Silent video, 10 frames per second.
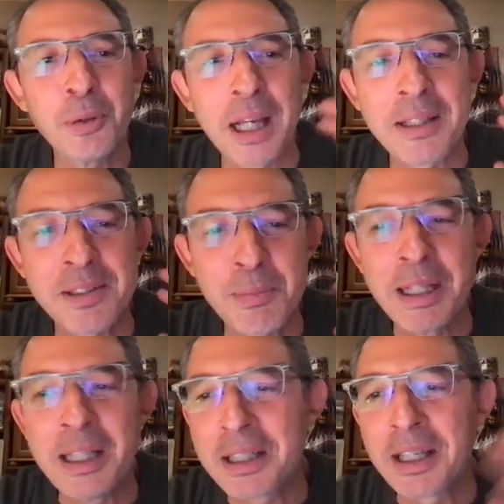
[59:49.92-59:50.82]
get
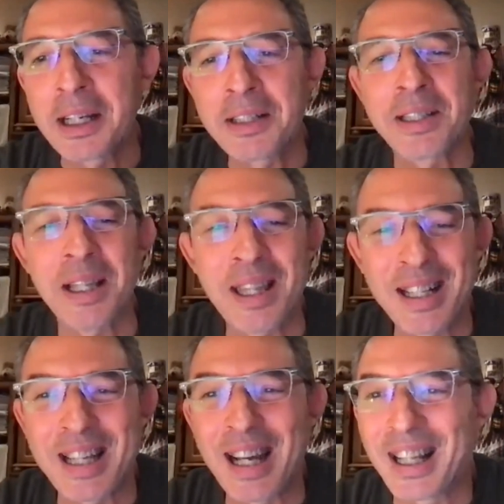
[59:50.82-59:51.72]
speeding tickets and
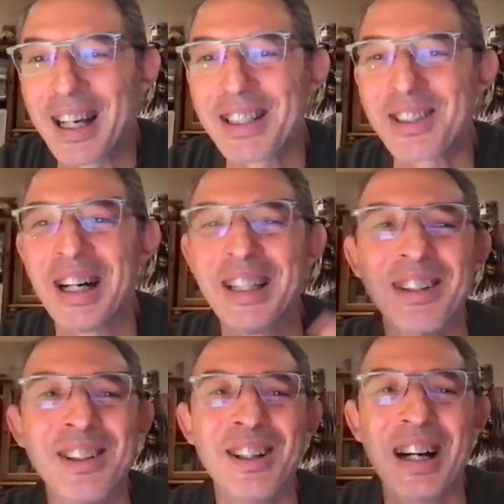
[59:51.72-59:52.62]
things like that. So I
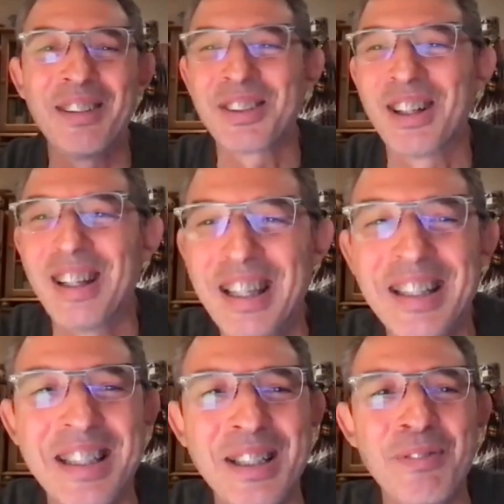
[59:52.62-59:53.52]
don't know how solid
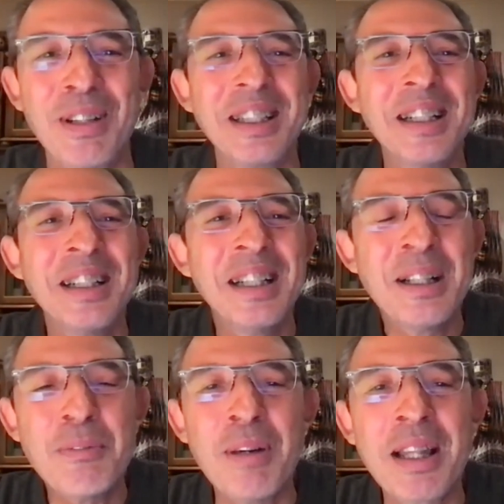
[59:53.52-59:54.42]
this is, but
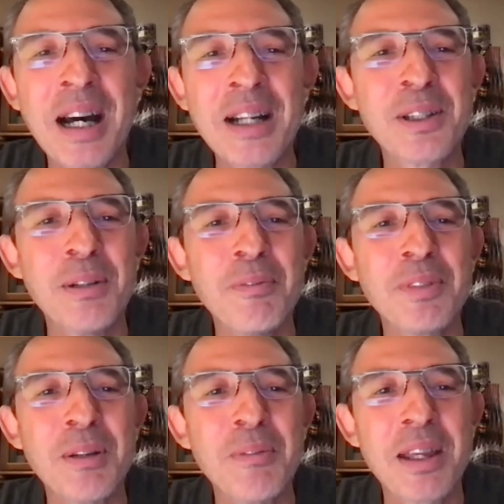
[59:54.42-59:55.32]
there are some
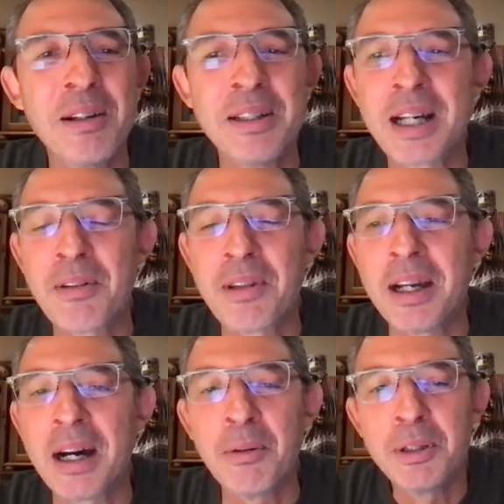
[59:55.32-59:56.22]
theories out
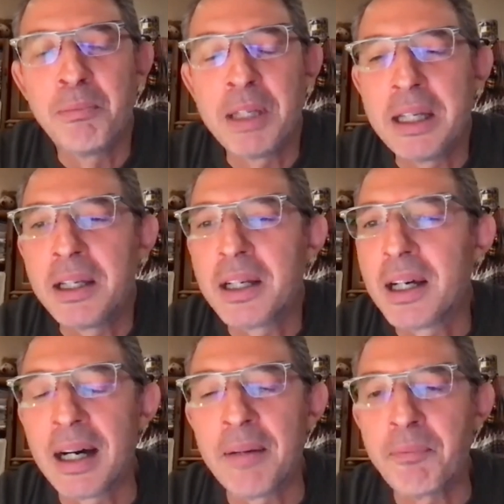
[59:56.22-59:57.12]
there. I wouldn't be
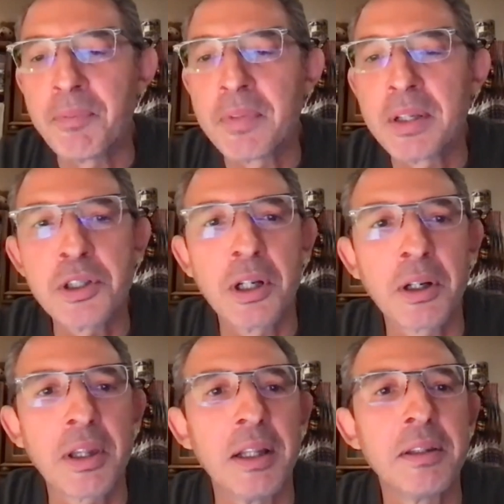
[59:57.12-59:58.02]

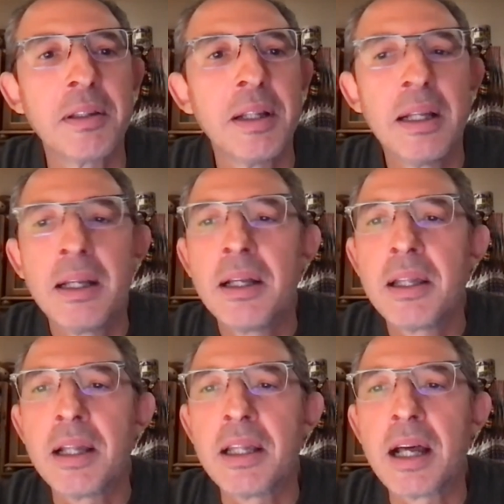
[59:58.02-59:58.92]
shocked that
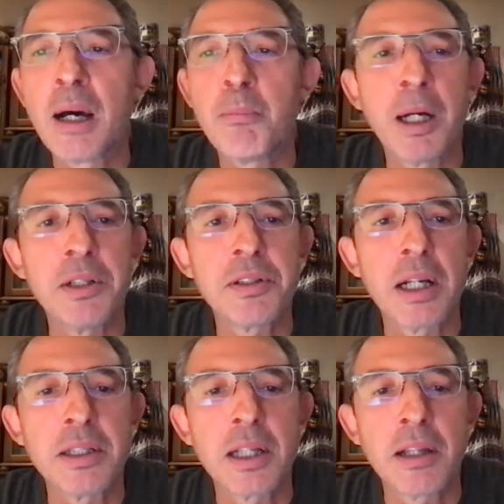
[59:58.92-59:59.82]
there are
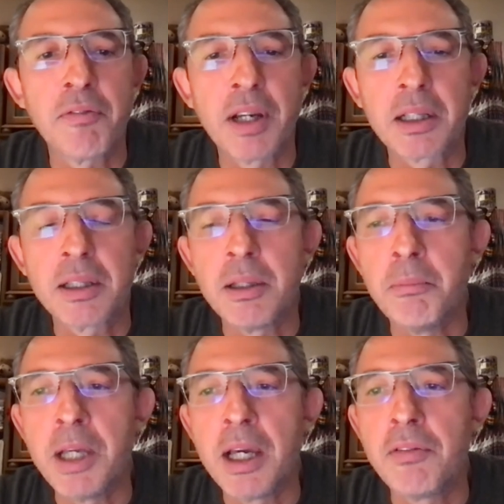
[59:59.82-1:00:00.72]
parasites that affect the
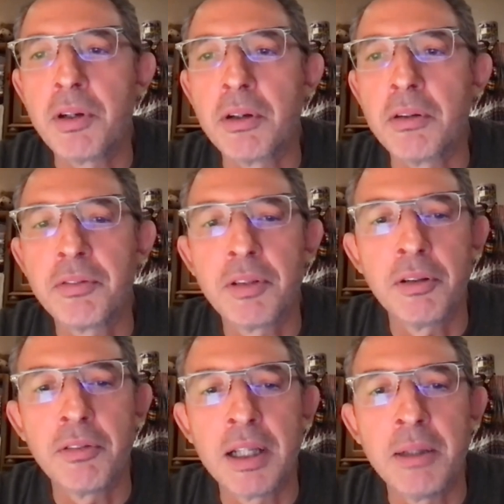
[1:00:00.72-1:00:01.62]
behavior
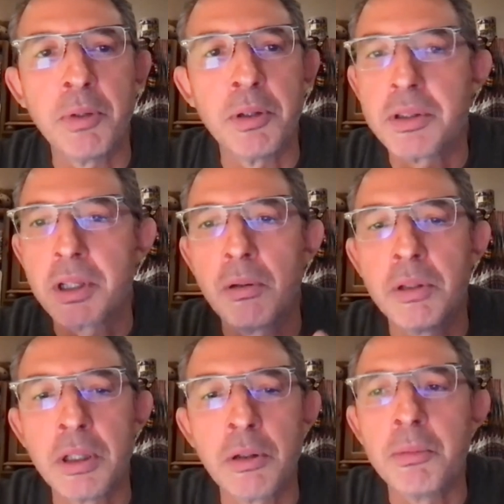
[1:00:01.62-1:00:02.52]
of animals,
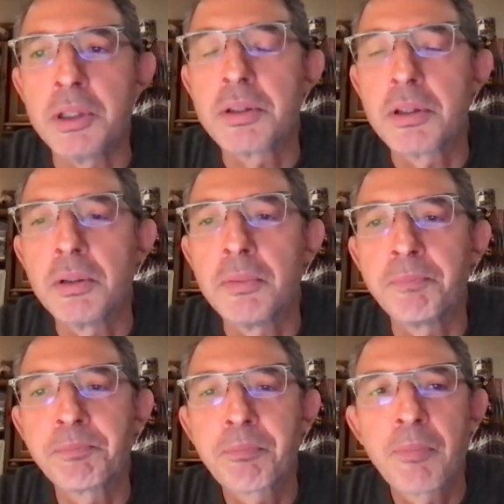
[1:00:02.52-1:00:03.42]
including humans. So.
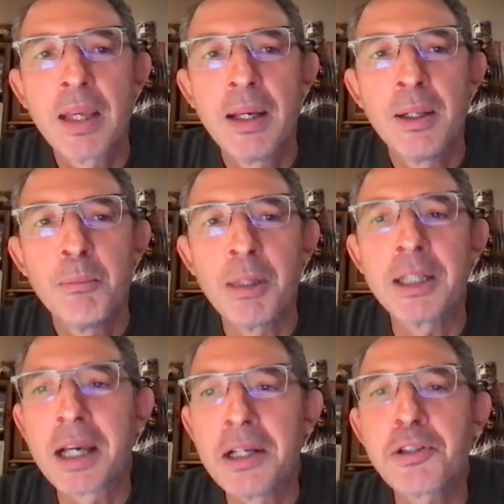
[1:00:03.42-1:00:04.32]
But again,